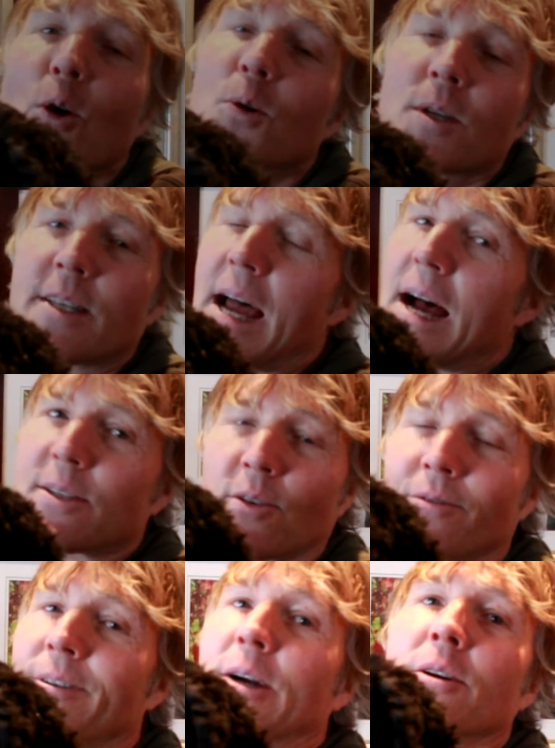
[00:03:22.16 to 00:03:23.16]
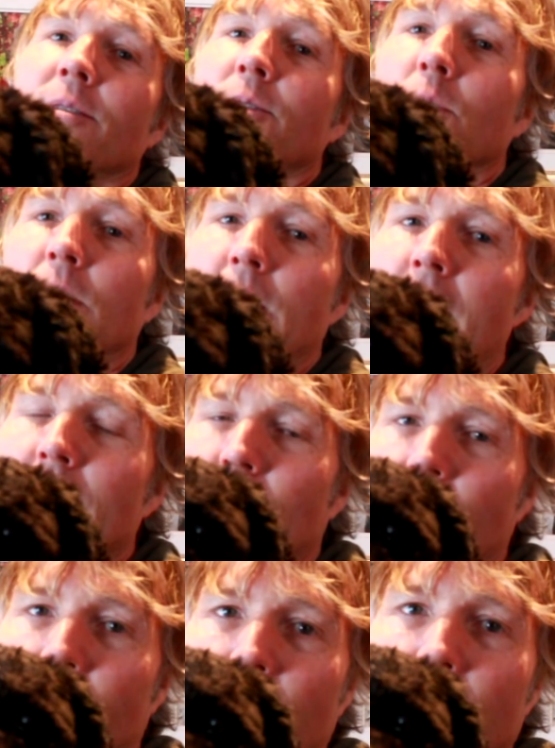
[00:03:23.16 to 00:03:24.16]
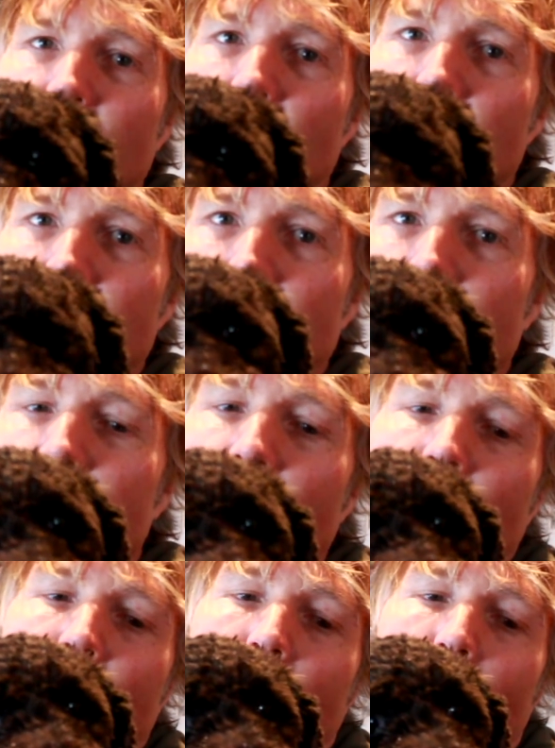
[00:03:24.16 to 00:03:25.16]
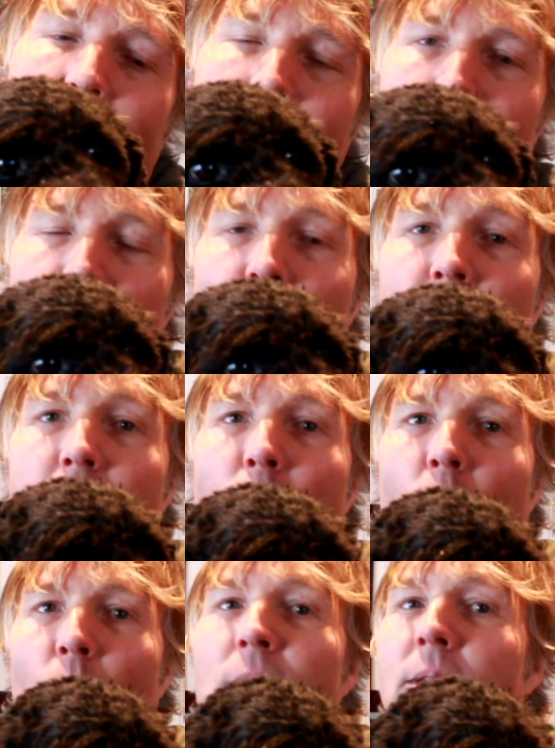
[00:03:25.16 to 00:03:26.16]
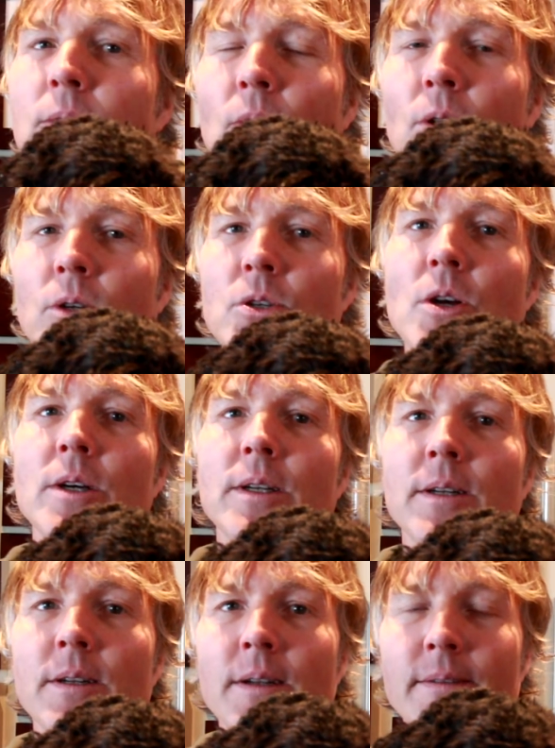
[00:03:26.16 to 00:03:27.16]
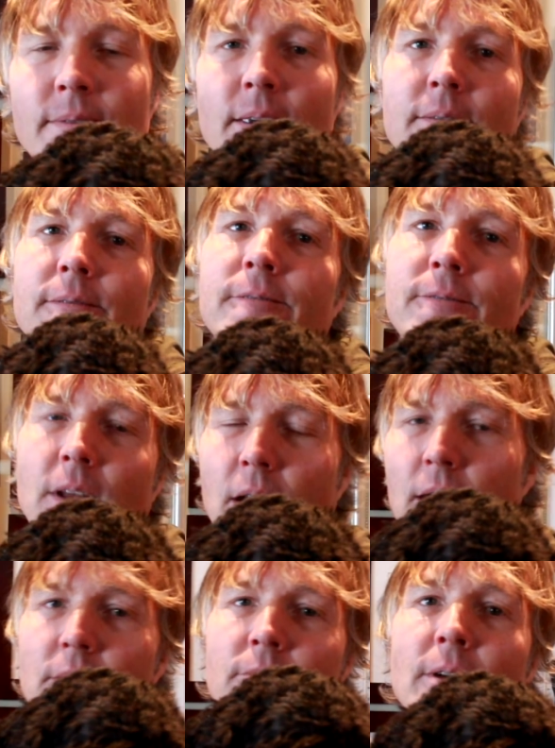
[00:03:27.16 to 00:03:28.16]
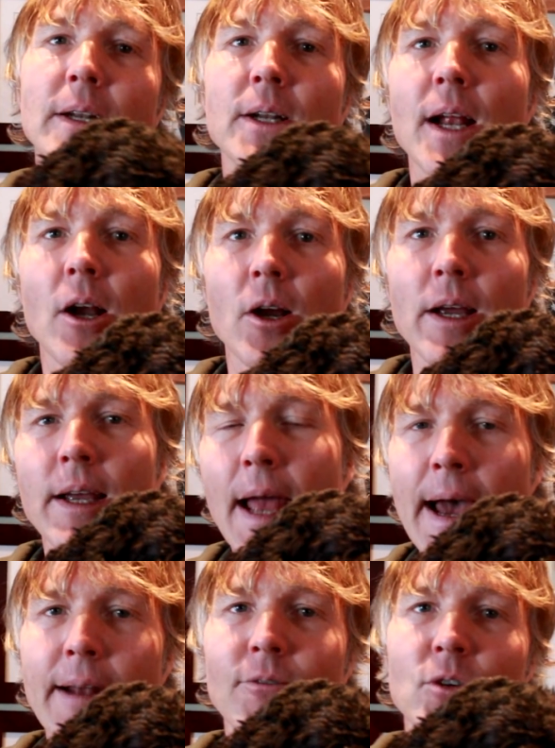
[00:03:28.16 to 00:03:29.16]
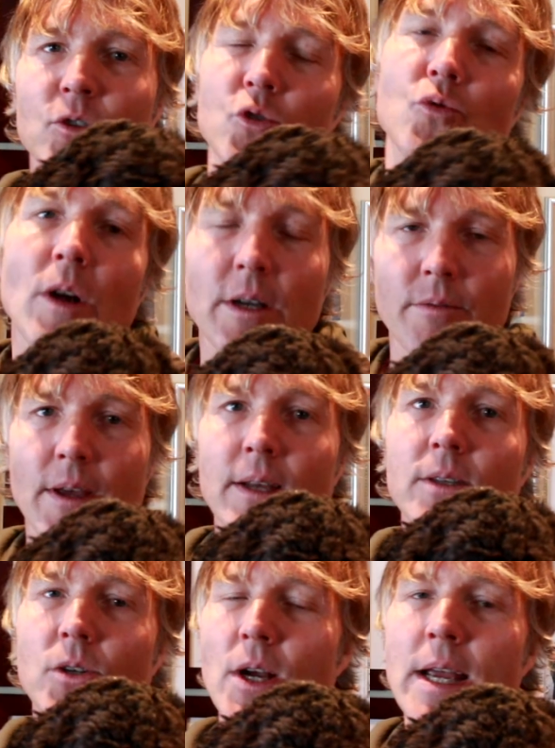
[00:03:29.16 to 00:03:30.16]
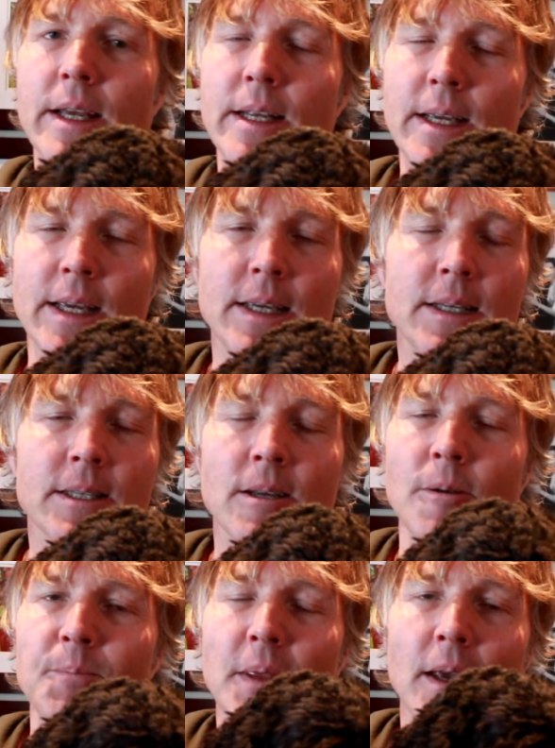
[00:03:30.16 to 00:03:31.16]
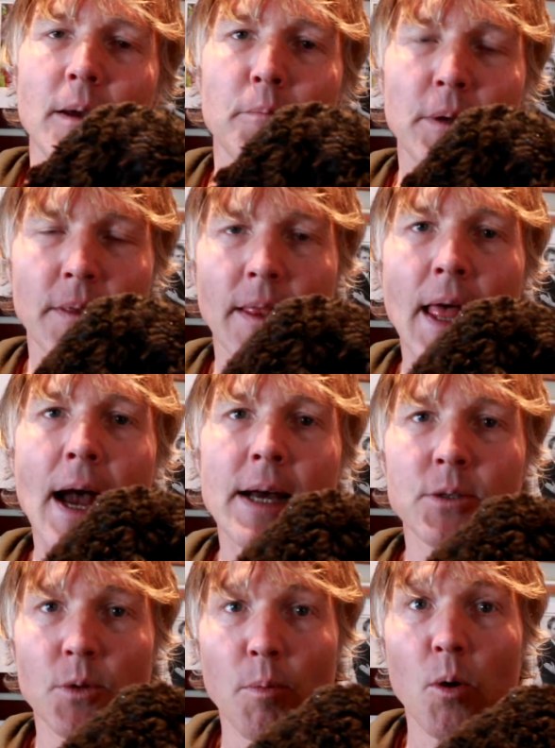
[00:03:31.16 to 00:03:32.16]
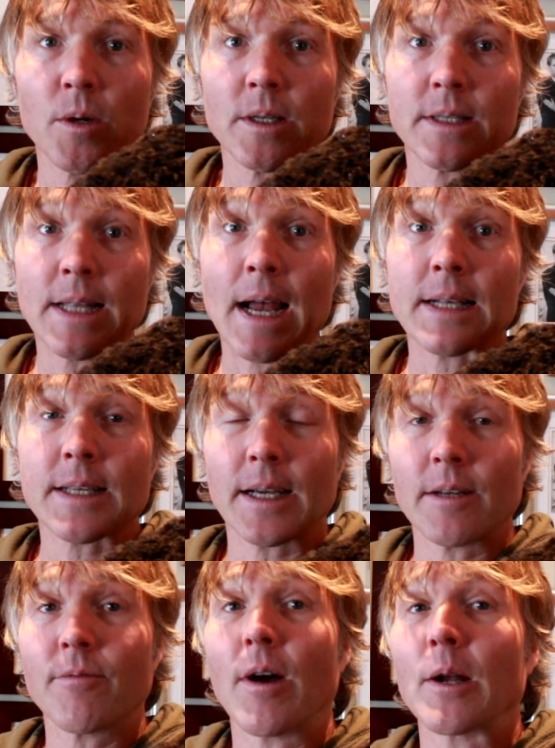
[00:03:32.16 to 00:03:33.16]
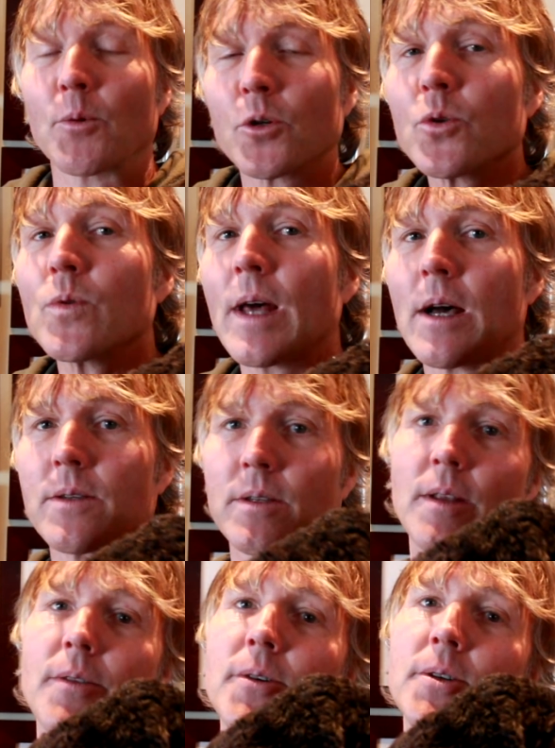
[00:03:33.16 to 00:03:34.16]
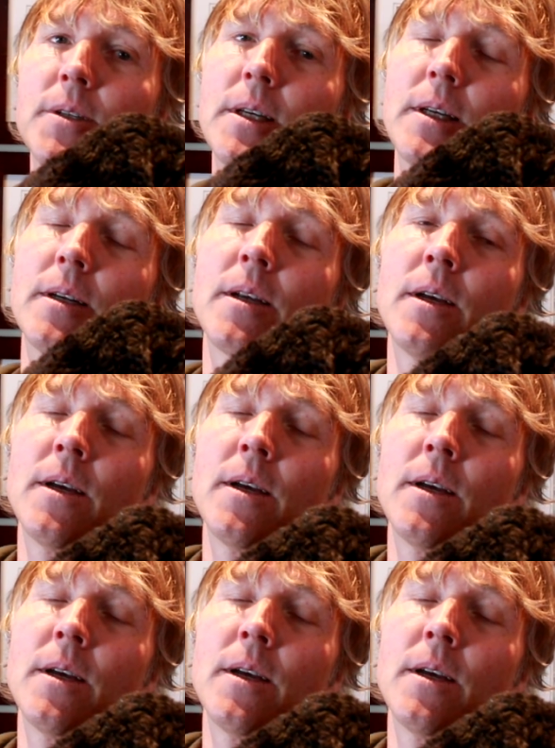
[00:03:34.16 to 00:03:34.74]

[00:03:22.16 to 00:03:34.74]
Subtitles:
no stats, or very few stats, on these guys. When I was doing some more research on veterinary adverse drug events, or ADEs, I mean, the last reported stats I could find were 2013.